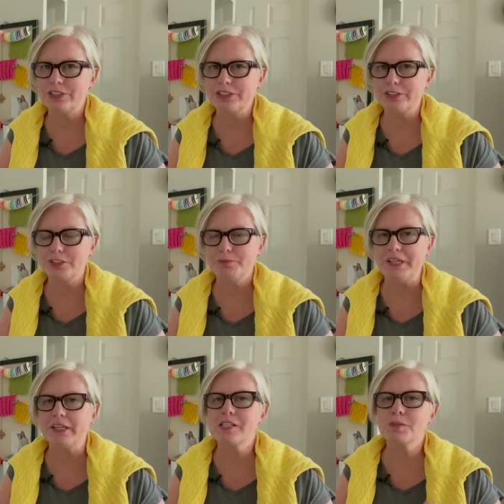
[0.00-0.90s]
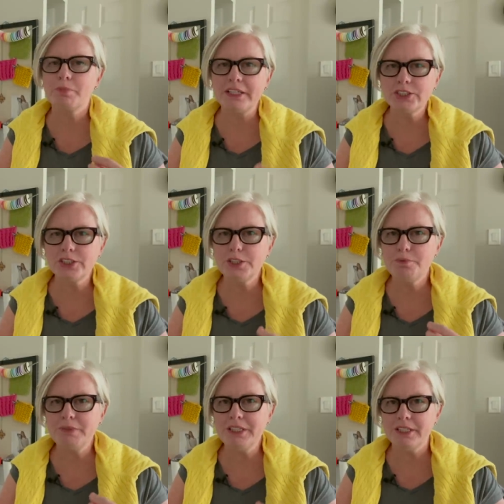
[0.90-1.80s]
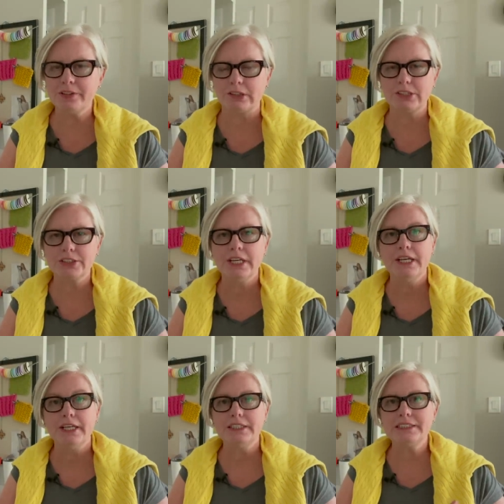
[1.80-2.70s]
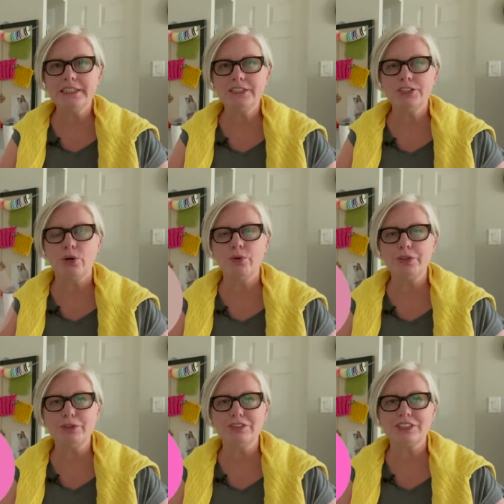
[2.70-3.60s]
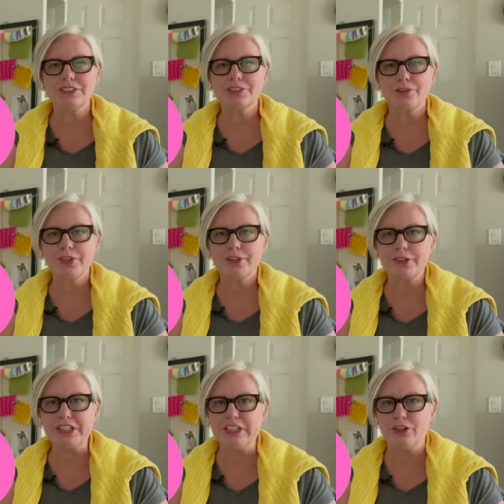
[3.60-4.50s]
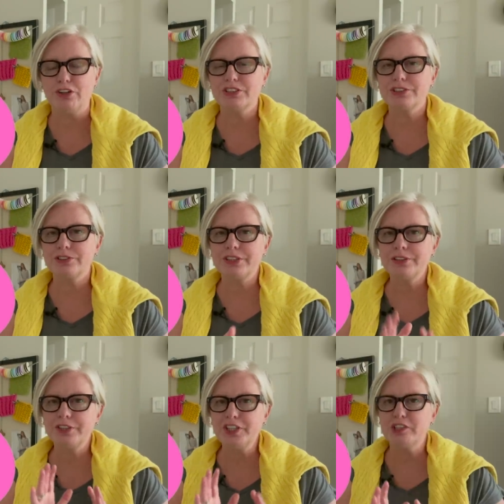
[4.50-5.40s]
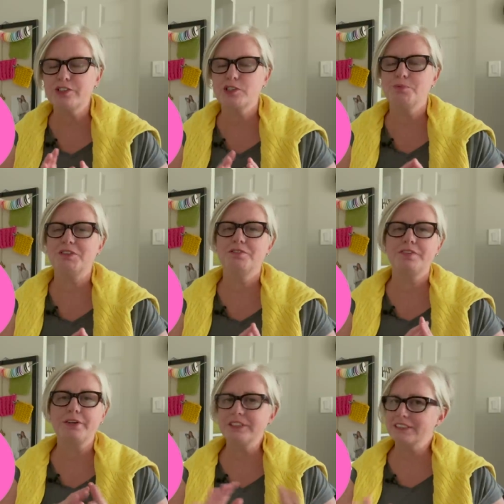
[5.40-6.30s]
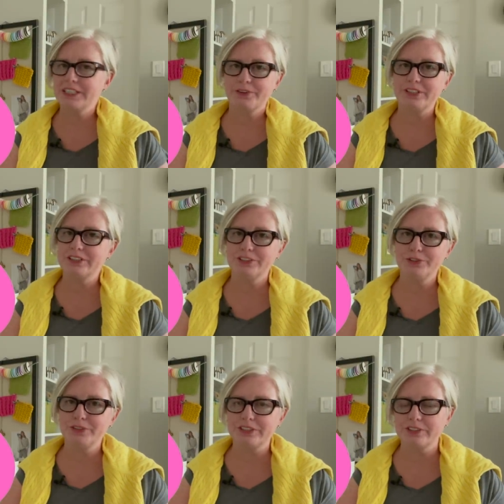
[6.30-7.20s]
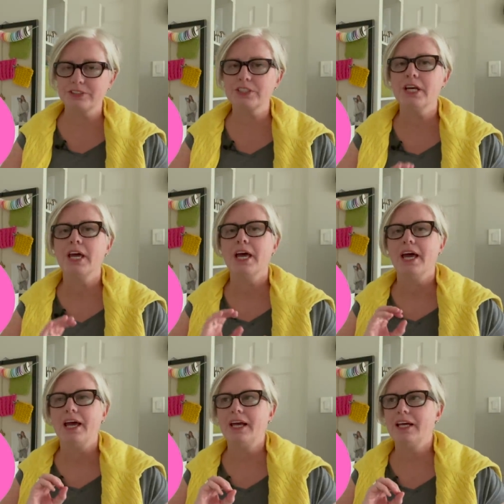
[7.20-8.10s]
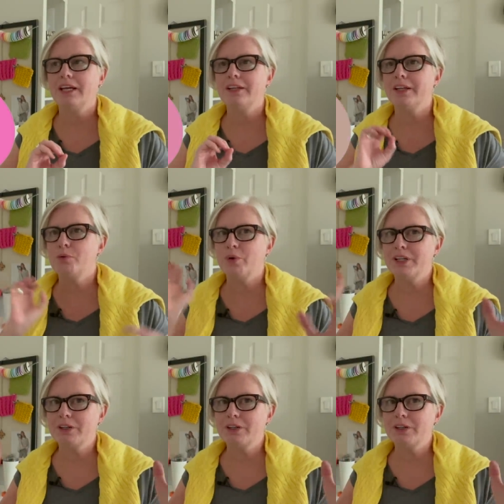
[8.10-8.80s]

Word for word: knitters make, especially beginners, is they don't use a circular needle. Circular needles can be very scary to new knitters, and they want to